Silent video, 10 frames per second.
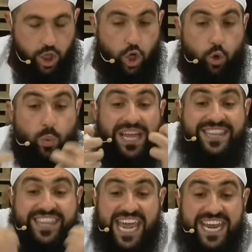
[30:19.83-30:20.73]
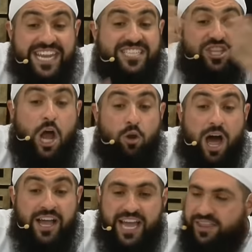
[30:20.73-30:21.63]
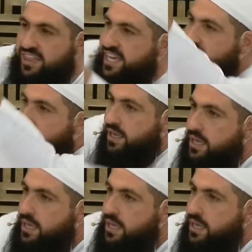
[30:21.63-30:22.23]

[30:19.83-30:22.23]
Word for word: When deen is no longer the,